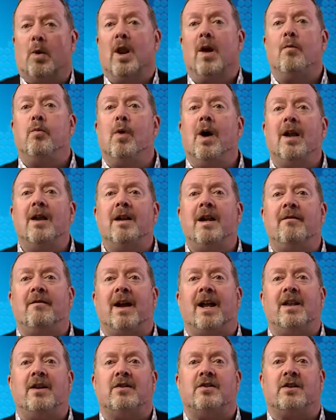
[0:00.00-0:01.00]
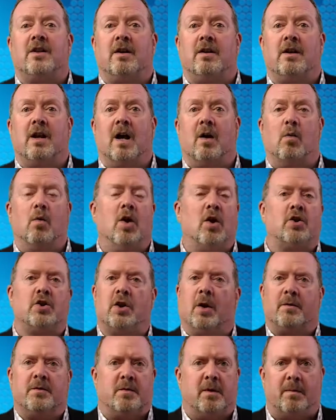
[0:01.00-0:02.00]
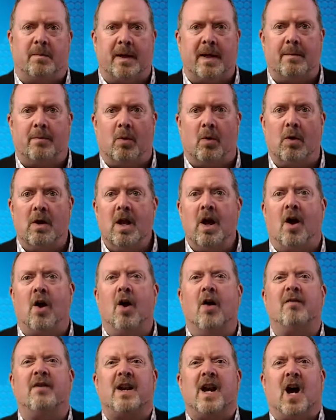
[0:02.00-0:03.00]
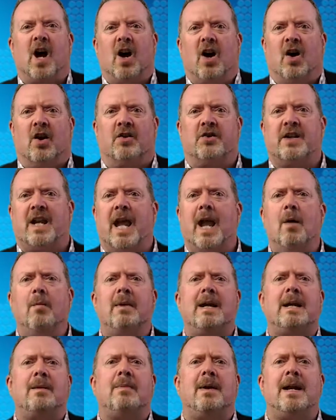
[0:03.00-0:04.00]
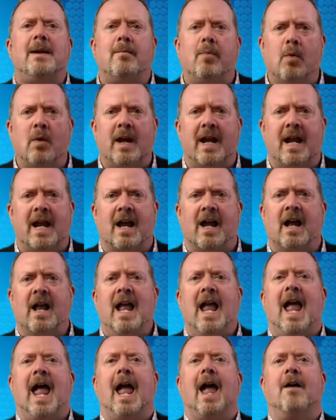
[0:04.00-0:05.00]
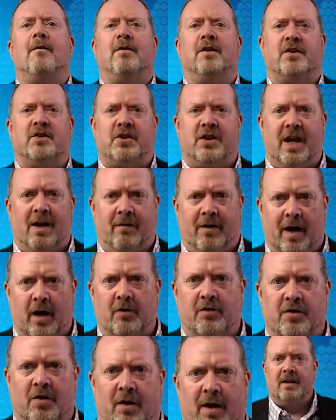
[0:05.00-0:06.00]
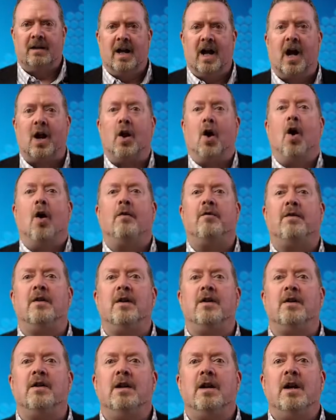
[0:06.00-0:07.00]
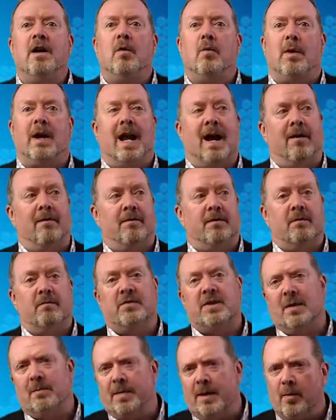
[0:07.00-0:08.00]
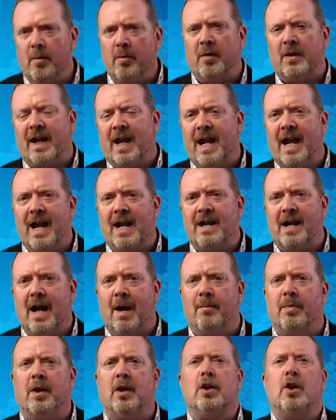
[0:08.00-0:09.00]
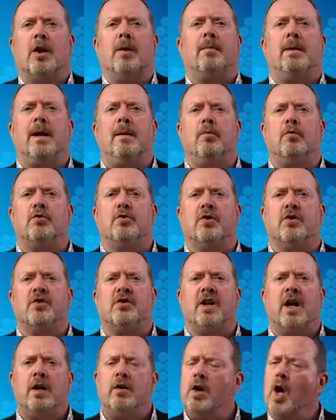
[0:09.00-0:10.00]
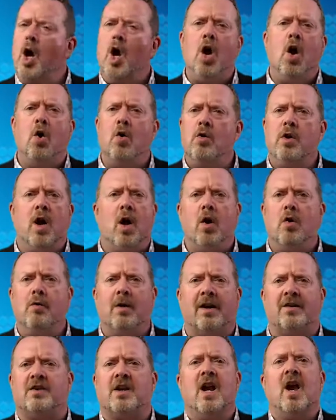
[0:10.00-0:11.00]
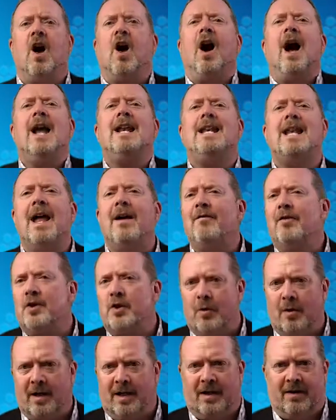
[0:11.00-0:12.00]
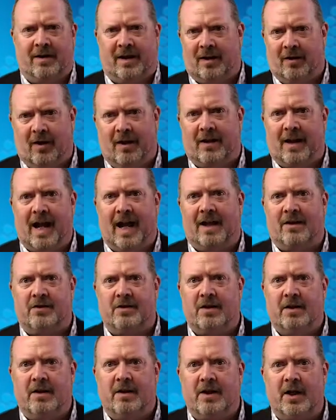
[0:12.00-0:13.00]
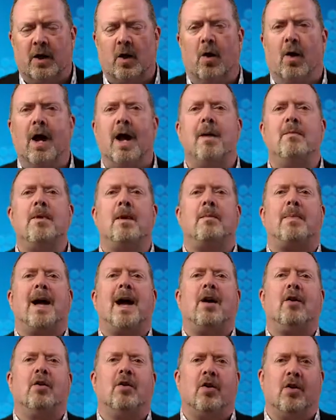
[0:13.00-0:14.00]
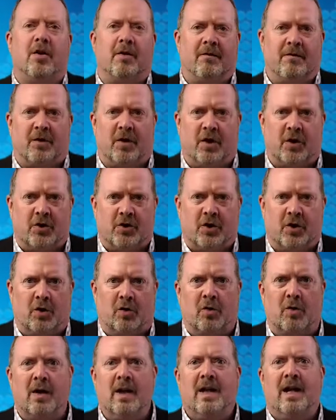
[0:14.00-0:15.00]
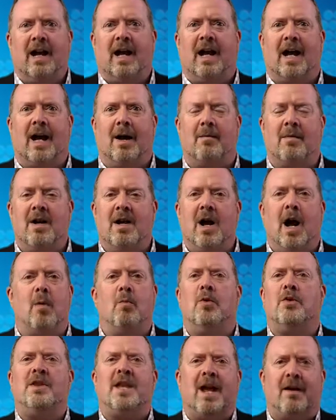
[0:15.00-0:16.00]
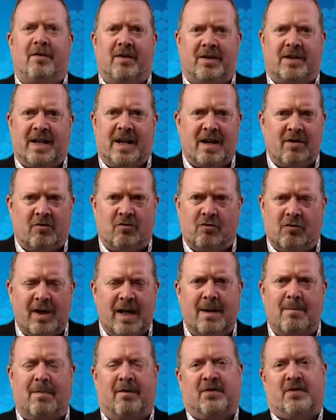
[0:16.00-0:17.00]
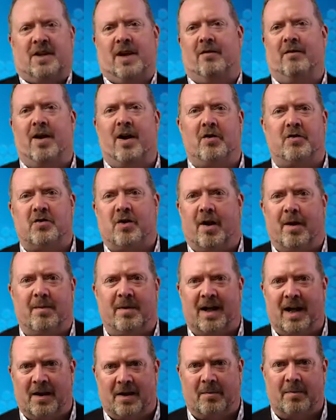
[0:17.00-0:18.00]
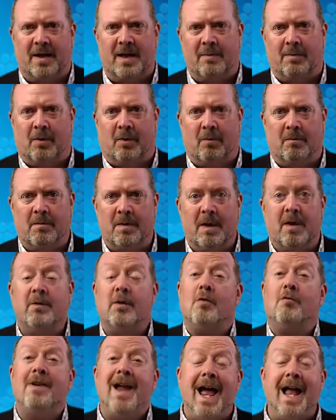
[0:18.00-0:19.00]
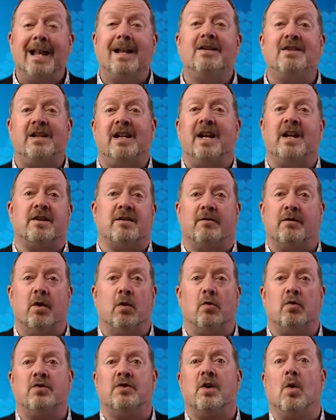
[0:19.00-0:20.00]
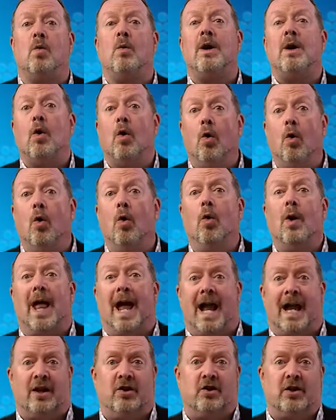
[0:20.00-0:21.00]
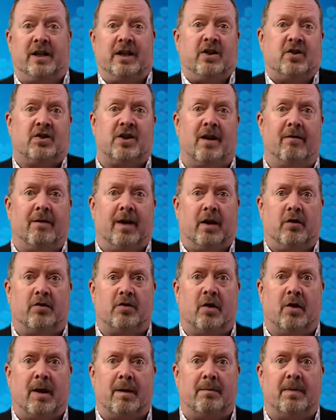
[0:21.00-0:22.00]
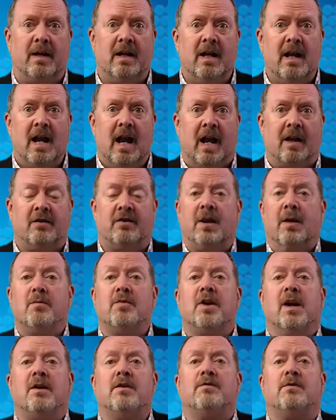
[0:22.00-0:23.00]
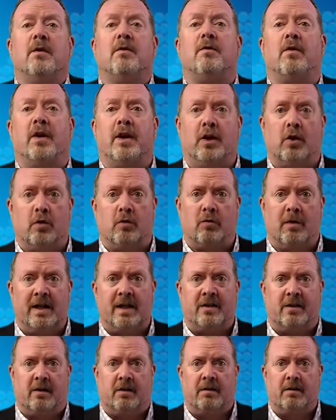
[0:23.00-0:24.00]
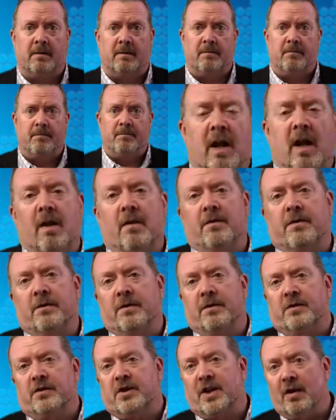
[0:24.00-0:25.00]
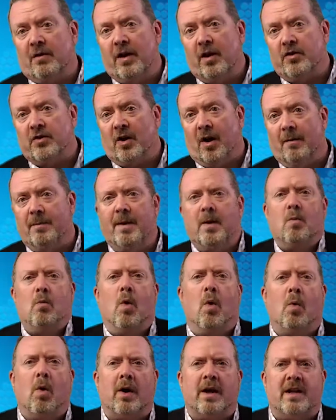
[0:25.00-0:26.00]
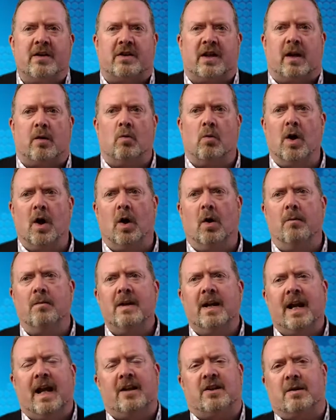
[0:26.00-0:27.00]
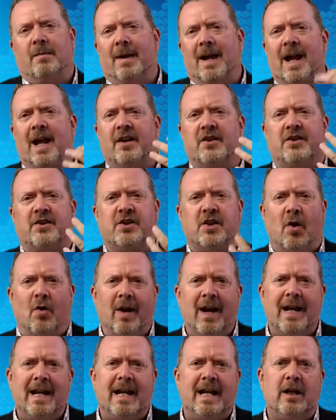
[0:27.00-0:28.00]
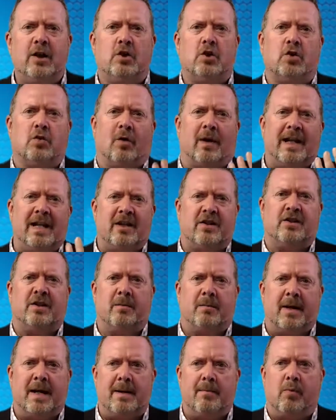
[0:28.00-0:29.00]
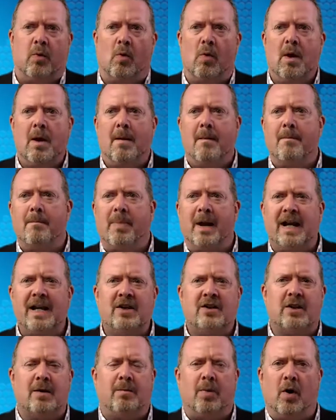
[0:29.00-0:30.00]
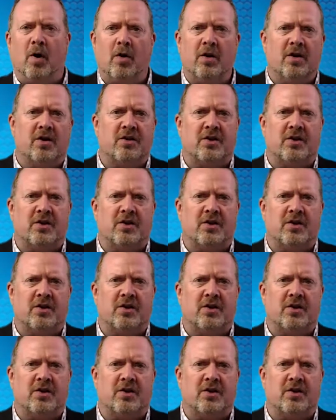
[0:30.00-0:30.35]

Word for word: when I've run events and uh, workshops with people, I often ask how many people here ever stereotype? And often we have some people put their hand up, but a lot of people sort of say, no, no, Russ, I'd never do anything like that. You know, I am the paragon of virtue um, and would never de- dream of stereotyping other people. The reality is, of course, that we all actually stereotype, and sometimes for a very good reason. Stereotyping, well, what is it? Well, it's about assigning traits to people based upon a